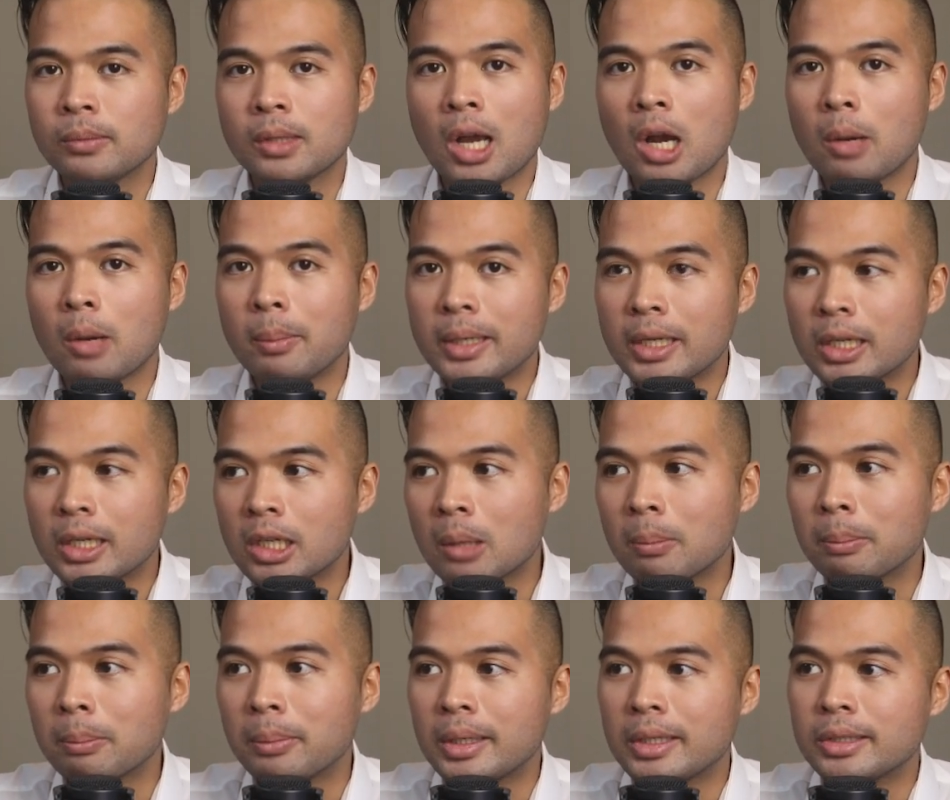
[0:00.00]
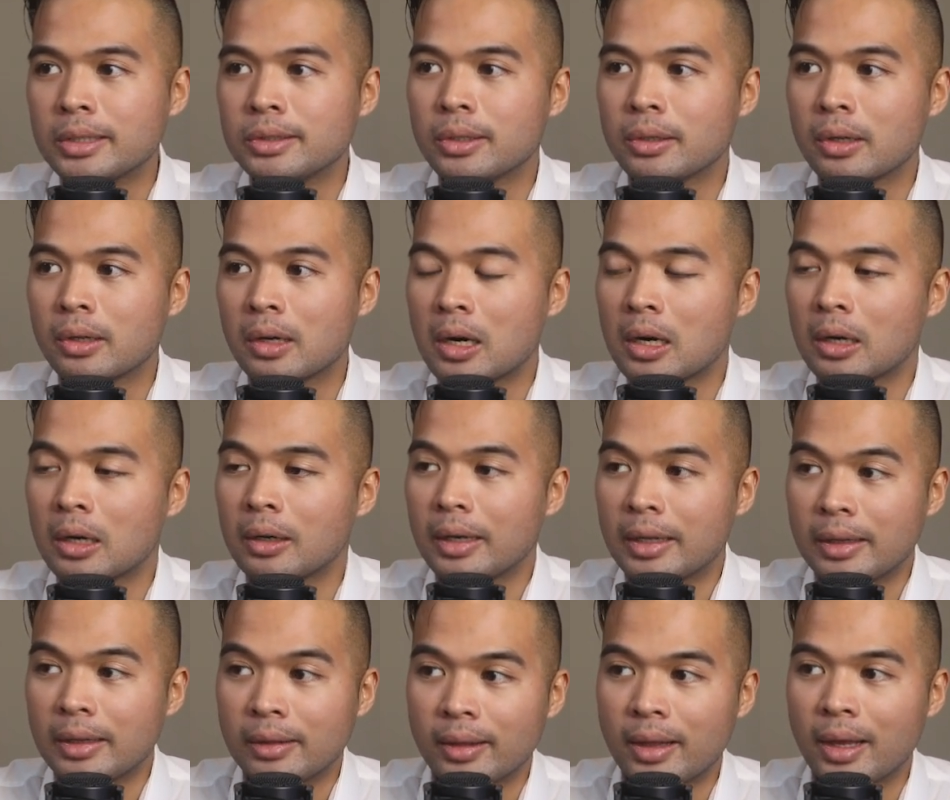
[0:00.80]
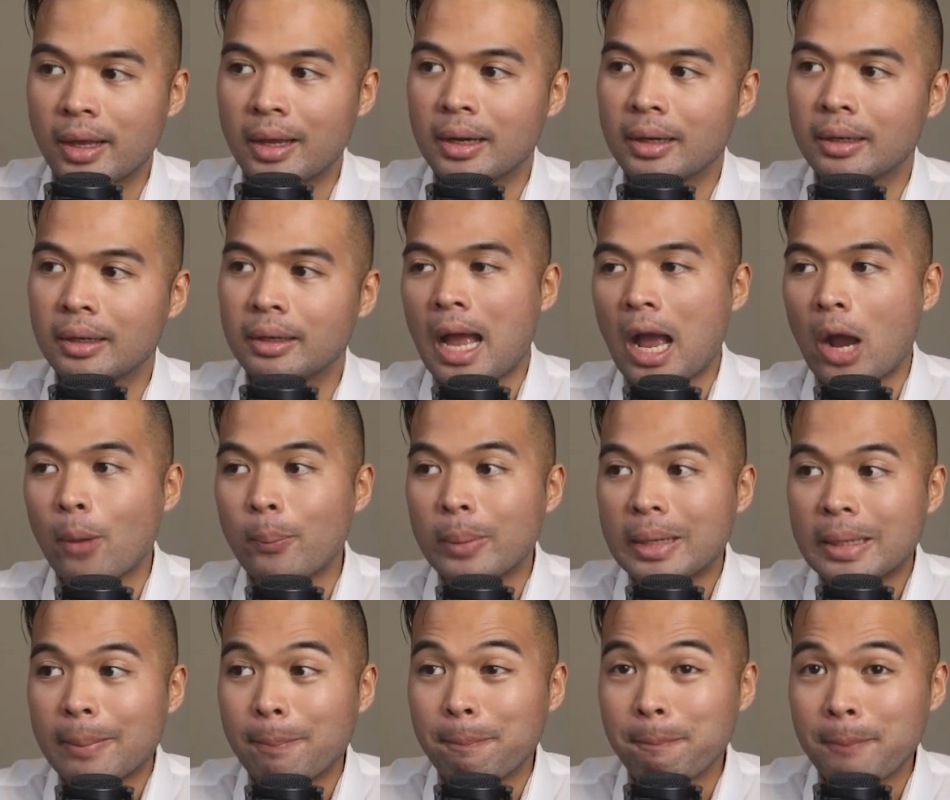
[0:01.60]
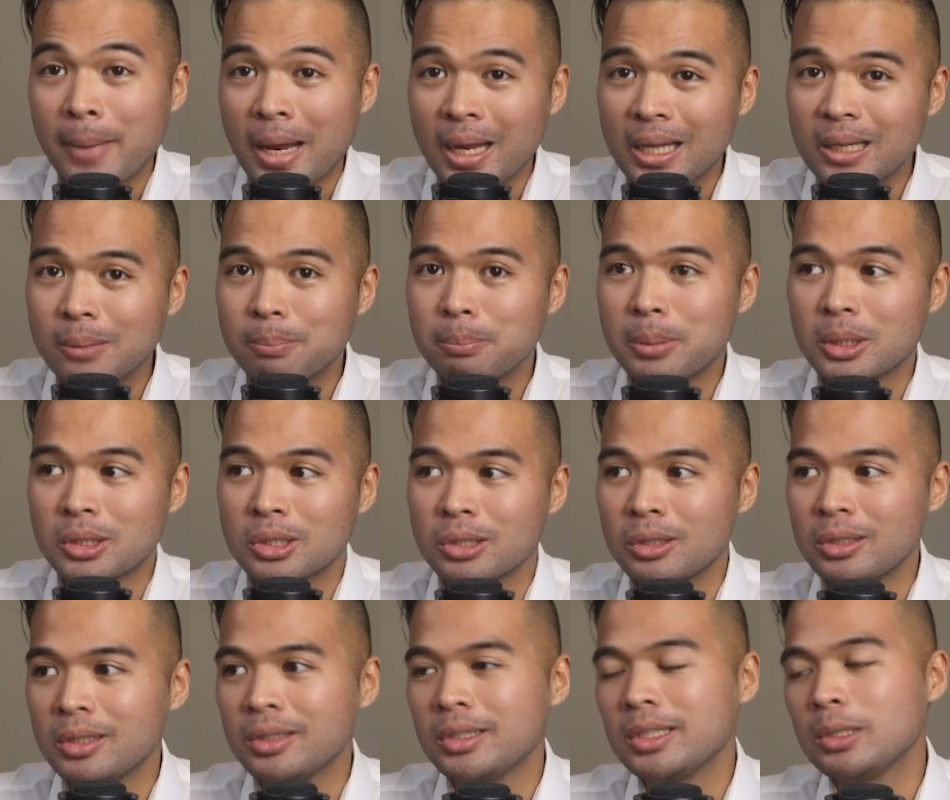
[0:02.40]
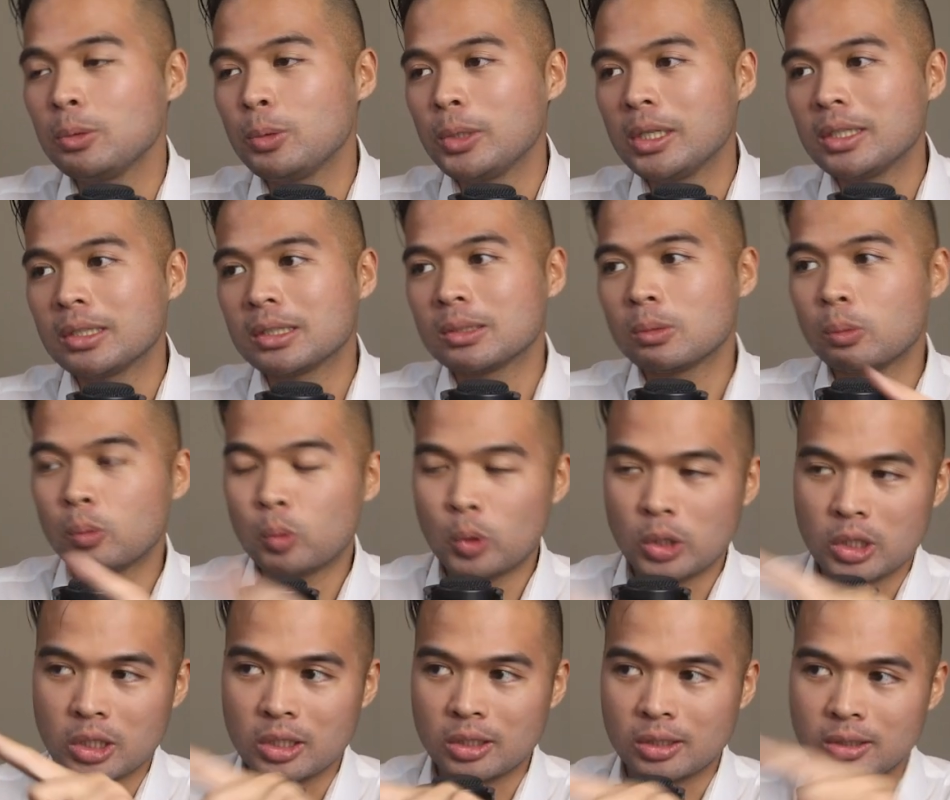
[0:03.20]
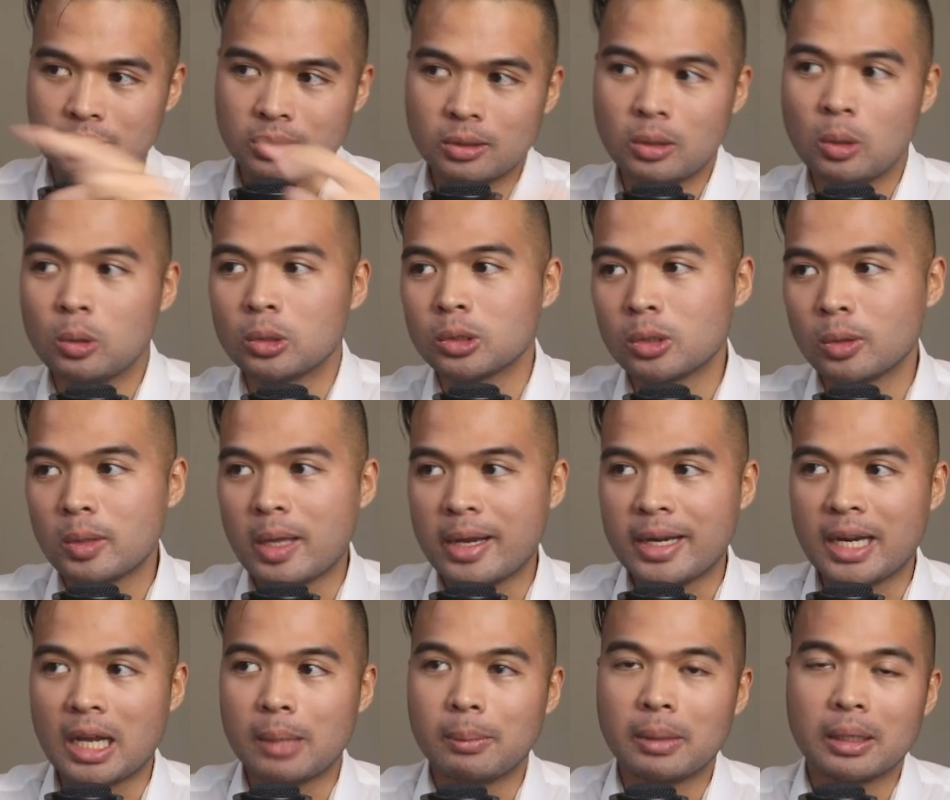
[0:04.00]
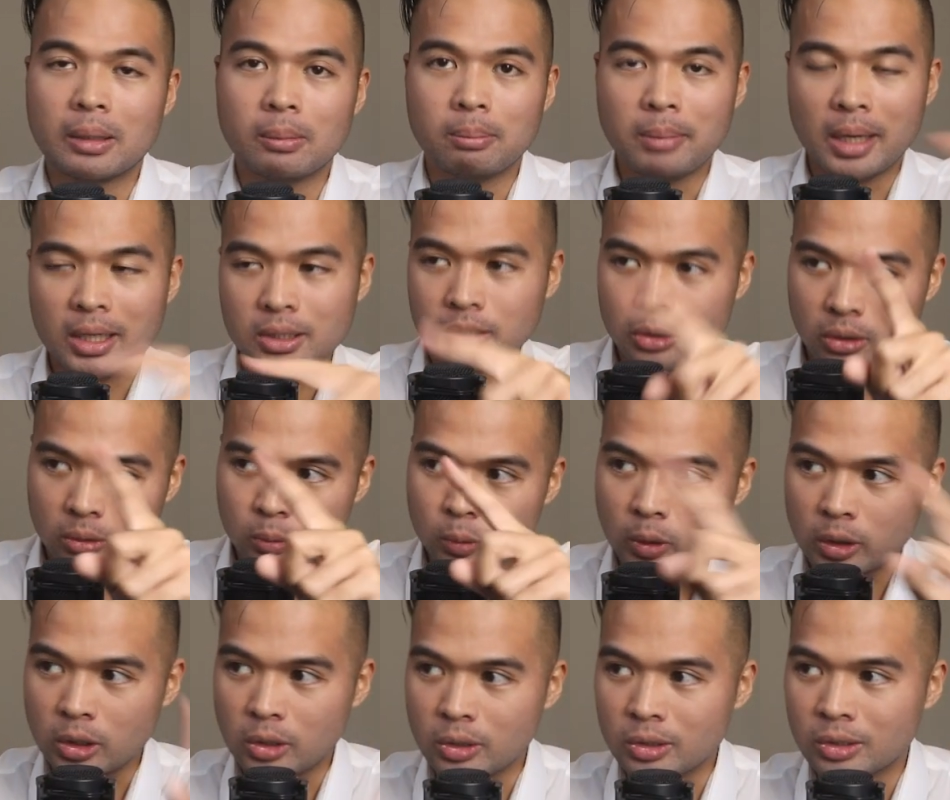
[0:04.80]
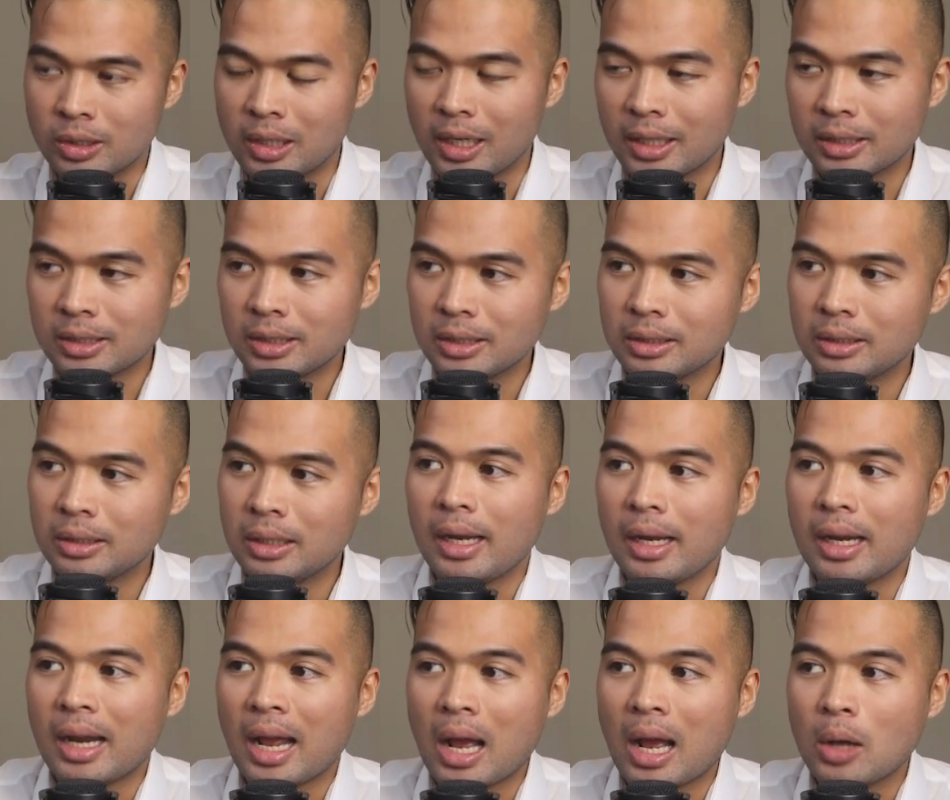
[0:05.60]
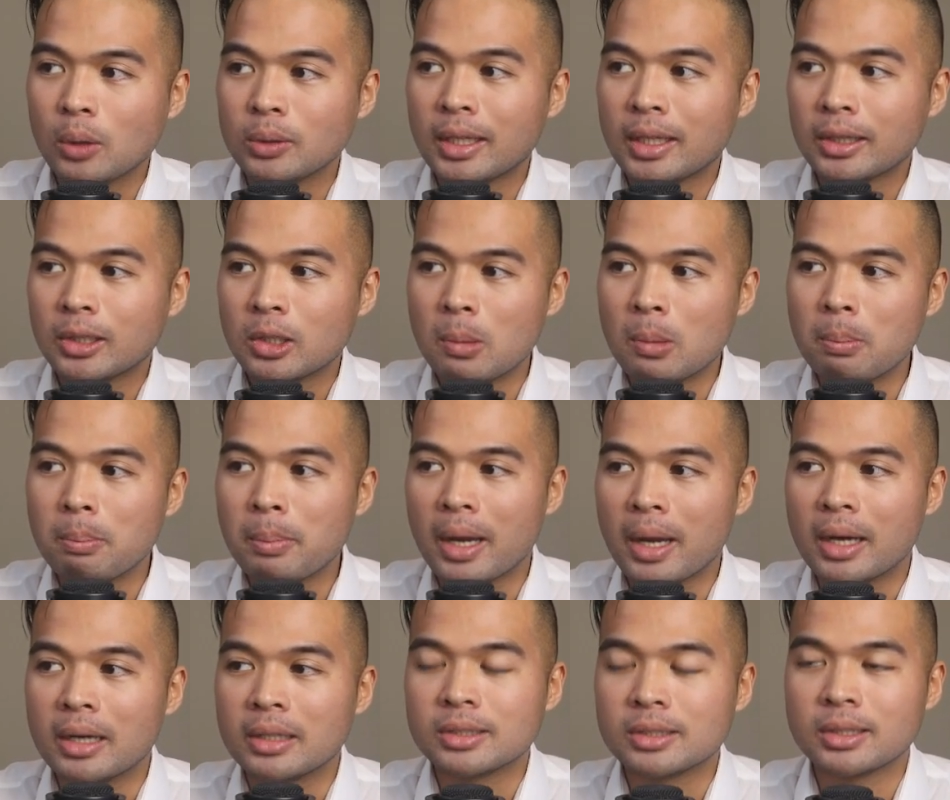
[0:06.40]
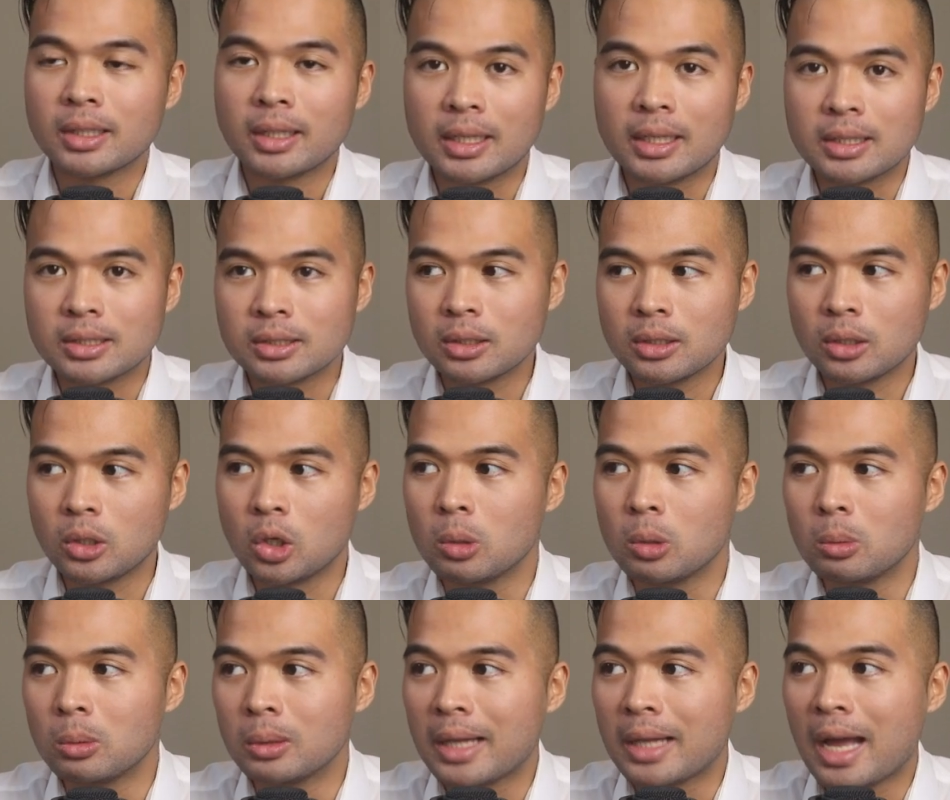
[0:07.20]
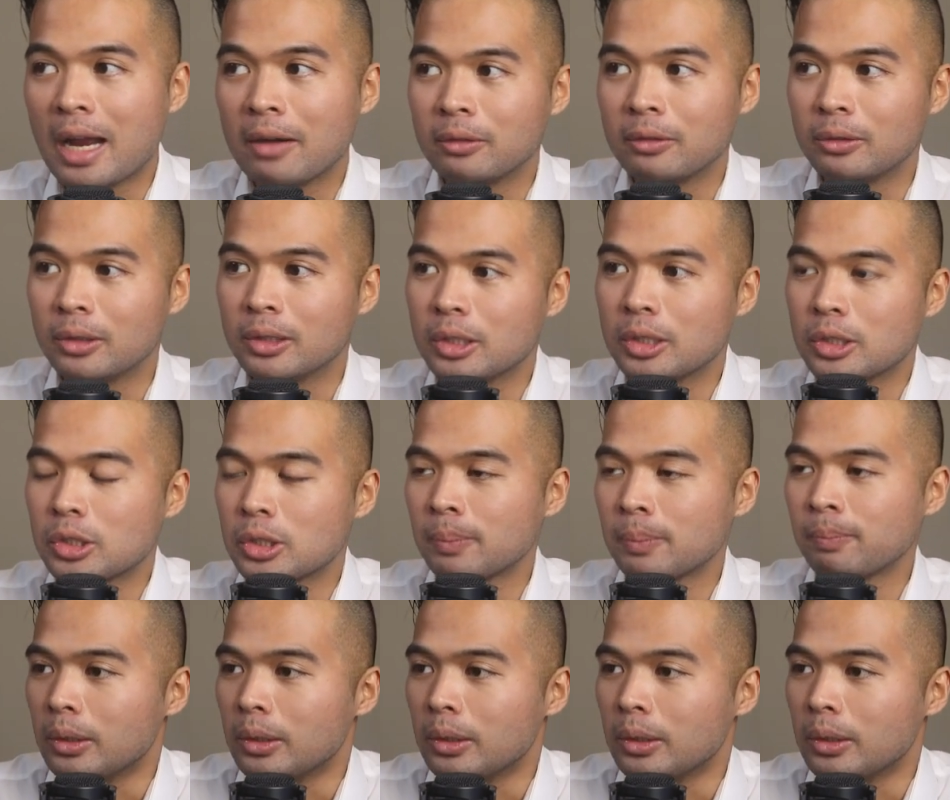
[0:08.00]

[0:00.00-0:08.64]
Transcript: how many companies there are in there, how many paid paternity weeks, which is also dynamic based on what you're selected, and how that compares against the global average.